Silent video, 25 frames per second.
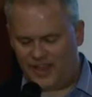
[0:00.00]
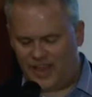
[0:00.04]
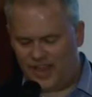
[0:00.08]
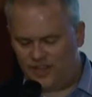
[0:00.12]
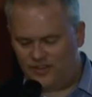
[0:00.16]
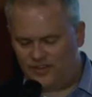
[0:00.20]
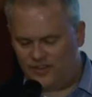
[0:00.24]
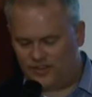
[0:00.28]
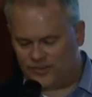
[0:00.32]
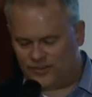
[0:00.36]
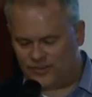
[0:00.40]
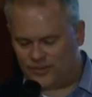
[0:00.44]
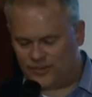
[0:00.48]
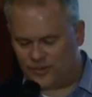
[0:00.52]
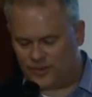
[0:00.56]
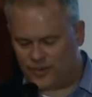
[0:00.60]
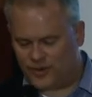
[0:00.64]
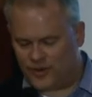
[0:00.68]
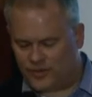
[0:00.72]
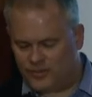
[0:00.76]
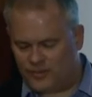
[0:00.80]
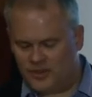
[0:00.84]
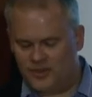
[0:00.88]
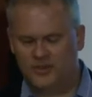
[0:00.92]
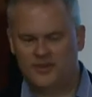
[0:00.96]
Agent
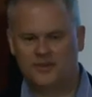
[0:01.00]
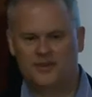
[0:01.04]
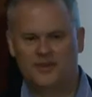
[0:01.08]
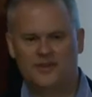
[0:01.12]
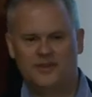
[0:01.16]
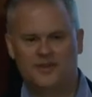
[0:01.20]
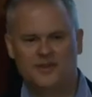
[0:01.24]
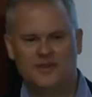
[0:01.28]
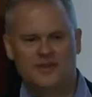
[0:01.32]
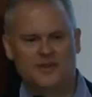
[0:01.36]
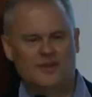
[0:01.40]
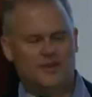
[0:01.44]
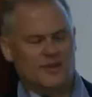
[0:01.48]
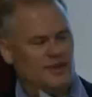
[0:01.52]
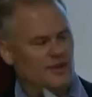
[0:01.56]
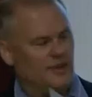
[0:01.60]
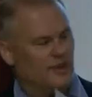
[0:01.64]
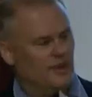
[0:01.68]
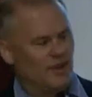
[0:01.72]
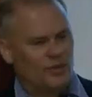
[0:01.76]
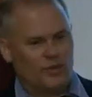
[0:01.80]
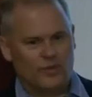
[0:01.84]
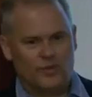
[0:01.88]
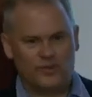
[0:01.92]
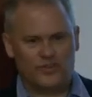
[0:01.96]
Storm,
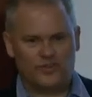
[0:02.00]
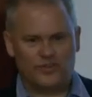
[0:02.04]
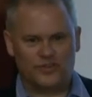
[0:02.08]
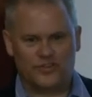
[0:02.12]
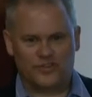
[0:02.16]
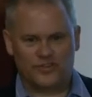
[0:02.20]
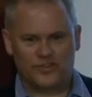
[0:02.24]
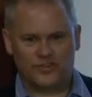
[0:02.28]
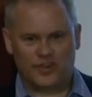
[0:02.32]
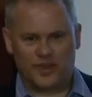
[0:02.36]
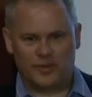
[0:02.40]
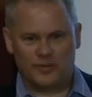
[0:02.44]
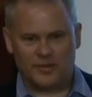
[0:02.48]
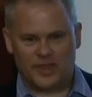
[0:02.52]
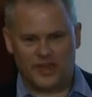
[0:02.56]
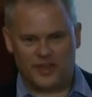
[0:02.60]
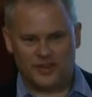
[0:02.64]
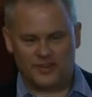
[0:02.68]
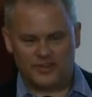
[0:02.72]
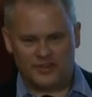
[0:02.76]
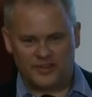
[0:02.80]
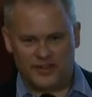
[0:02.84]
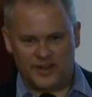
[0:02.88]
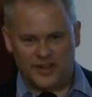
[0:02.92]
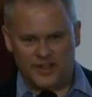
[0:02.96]
which is just coming out
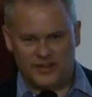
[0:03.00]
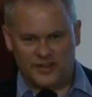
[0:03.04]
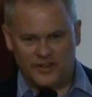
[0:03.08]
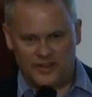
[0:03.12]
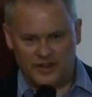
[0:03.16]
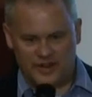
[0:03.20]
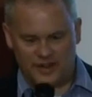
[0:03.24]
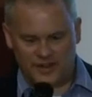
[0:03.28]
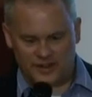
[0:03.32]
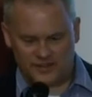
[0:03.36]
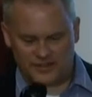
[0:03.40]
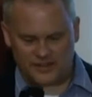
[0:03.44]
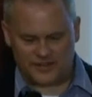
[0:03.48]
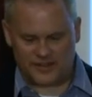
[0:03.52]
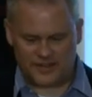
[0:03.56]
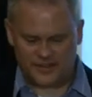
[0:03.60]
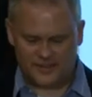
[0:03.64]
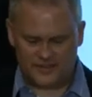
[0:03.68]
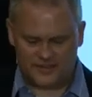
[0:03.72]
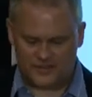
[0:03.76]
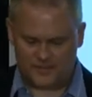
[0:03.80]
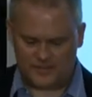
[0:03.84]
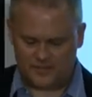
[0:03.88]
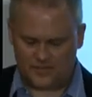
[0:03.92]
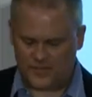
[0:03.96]
today in the United
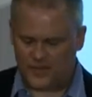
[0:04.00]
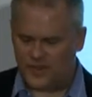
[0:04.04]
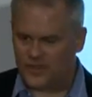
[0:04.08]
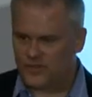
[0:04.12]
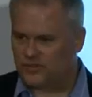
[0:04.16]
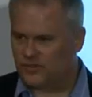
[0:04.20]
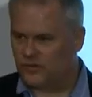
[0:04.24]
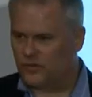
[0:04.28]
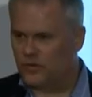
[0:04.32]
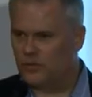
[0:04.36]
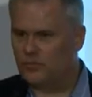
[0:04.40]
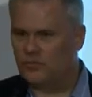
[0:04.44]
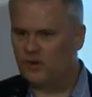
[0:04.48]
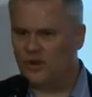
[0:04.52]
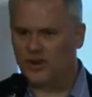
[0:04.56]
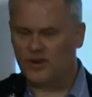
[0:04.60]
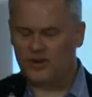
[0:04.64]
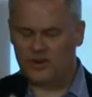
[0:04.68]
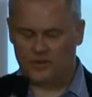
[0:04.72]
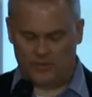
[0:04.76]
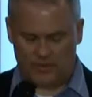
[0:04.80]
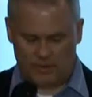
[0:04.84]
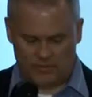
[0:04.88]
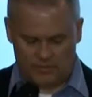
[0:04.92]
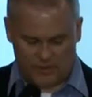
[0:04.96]
States. It's a
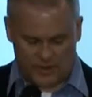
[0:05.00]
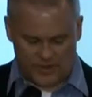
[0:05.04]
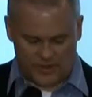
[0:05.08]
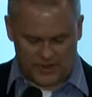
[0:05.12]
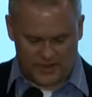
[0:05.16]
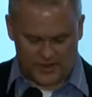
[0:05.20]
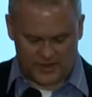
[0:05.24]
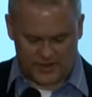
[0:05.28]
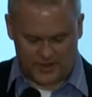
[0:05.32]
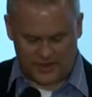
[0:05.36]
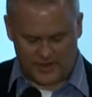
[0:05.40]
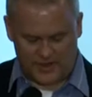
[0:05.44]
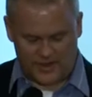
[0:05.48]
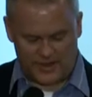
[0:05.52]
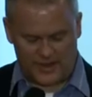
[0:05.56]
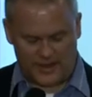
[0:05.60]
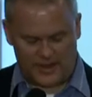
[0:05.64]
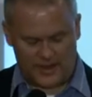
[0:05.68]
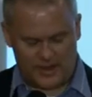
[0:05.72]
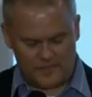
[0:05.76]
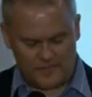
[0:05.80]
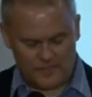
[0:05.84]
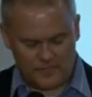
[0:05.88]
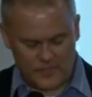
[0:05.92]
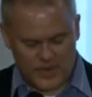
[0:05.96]
remarkable book.
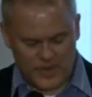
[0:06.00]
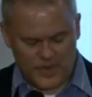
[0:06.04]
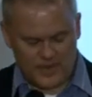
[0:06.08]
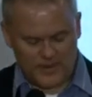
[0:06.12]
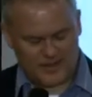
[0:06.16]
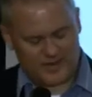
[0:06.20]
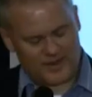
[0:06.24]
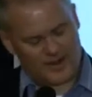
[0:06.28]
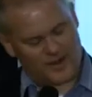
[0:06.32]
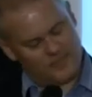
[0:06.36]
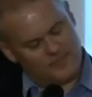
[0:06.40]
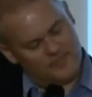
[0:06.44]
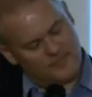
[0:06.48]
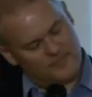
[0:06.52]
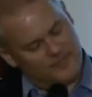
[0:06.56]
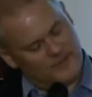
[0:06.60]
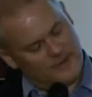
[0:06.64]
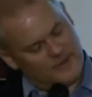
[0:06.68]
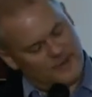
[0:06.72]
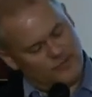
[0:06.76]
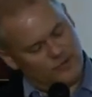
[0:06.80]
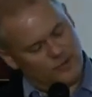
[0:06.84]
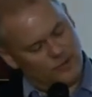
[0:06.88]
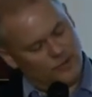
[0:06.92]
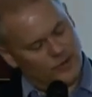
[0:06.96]
Um, and I'm,
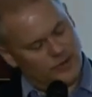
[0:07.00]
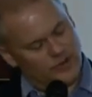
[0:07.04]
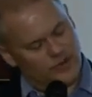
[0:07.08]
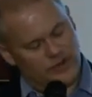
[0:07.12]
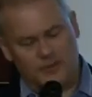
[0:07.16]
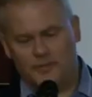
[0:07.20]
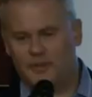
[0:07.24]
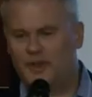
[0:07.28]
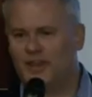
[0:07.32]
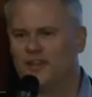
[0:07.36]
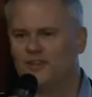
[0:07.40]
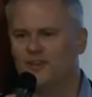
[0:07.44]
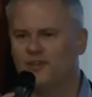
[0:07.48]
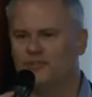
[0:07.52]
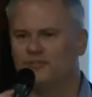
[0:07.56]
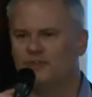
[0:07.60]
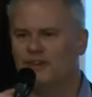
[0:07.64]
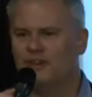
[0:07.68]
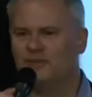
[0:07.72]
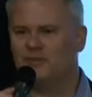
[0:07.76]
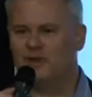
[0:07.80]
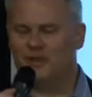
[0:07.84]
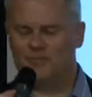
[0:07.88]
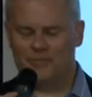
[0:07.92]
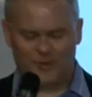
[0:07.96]
if you look on the back, you'll
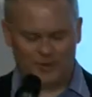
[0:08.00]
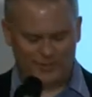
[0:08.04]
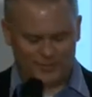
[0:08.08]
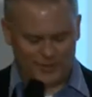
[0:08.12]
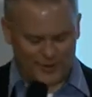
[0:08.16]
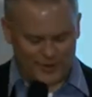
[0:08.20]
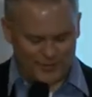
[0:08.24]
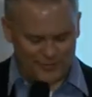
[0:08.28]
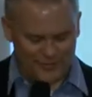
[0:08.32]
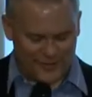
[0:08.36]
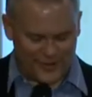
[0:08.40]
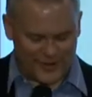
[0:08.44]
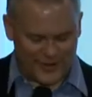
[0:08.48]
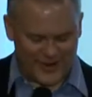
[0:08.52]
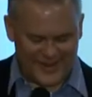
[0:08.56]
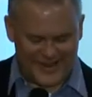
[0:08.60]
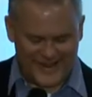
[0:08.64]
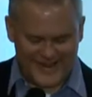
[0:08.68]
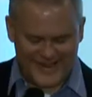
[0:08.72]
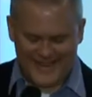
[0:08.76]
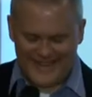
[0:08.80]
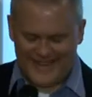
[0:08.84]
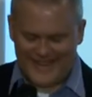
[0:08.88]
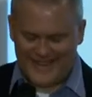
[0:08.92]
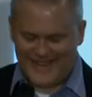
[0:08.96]
find my book blurb for it.
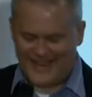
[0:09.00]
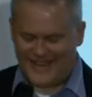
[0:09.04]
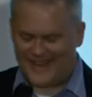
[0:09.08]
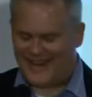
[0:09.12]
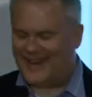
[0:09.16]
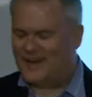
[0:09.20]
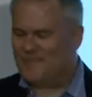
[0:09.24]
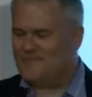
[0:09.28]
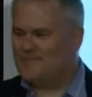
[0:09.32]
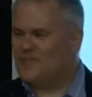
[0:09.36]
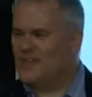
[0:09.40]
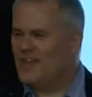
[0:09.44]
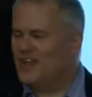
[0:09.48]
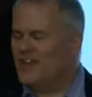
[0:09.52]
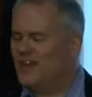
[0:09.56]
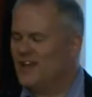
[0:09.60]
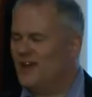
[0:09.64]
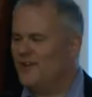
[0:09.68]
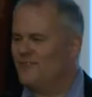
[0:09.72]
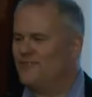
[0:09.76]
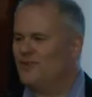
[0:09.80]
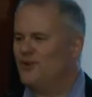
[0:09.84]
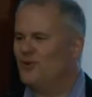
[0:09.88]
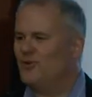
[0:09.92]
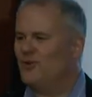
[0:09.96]
Um, a
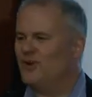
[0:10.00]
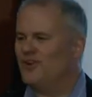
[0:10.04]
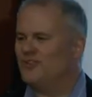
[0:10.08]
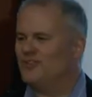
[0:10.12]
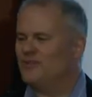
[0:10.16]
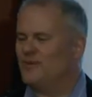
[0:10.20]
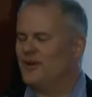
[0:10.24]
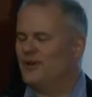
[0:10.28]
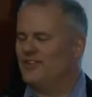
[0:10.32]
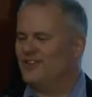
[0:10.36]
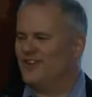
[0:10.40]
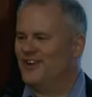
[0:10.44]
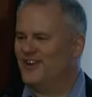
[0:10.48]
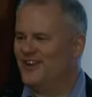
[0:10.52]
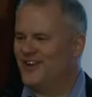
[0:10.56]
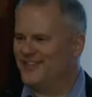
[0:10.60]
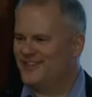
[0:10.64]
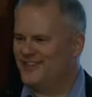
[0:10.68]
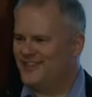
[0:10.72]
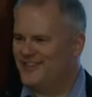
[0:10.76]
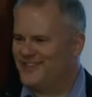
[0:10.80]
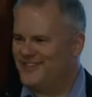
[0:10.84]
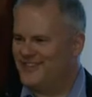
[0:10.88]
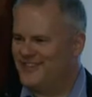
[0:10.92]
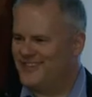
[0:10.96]
few words about the
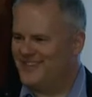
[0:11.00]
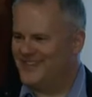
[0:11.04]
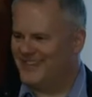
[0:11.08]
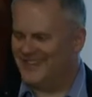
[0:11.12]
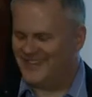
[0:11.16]
authors.